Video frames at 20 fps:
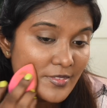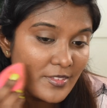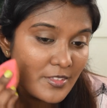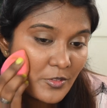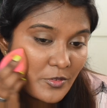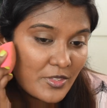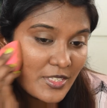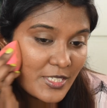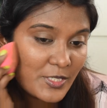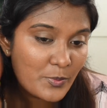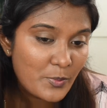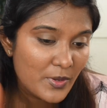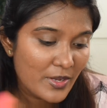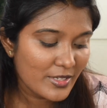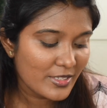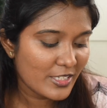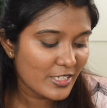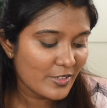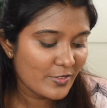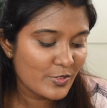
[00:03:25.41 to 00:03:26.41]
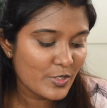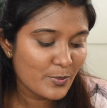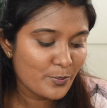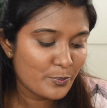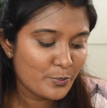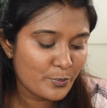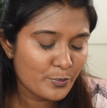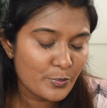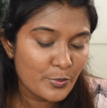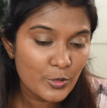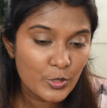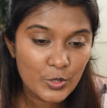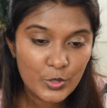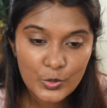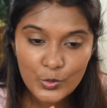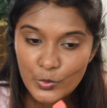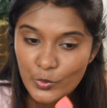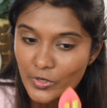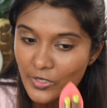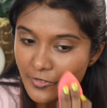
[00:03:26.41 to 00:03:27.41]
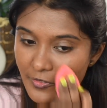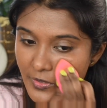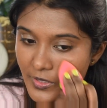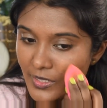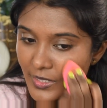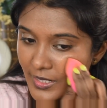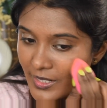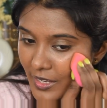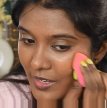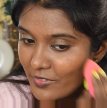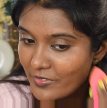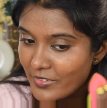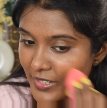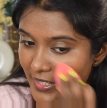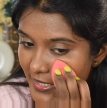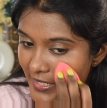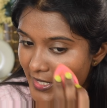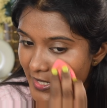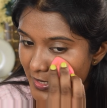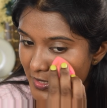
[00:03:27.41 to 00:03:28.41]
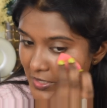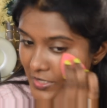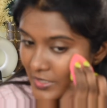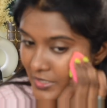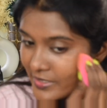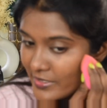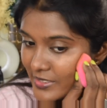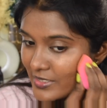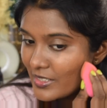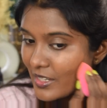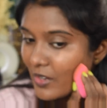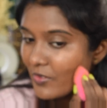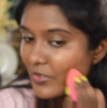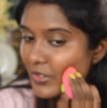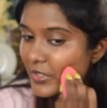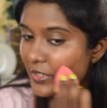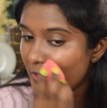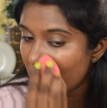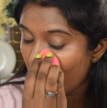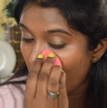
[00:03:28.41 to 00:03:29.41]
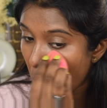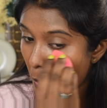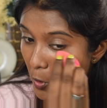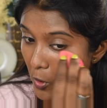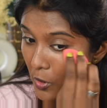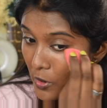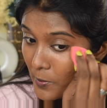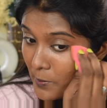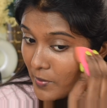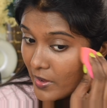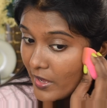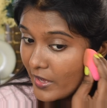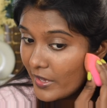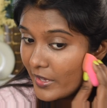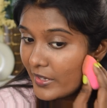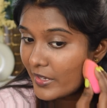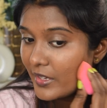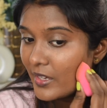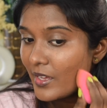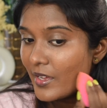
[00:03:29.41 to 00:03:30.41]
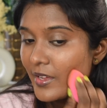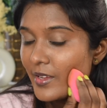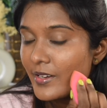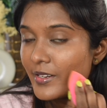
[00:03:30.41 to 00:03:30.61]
now this one gives a beautiful coverage it is covered in all my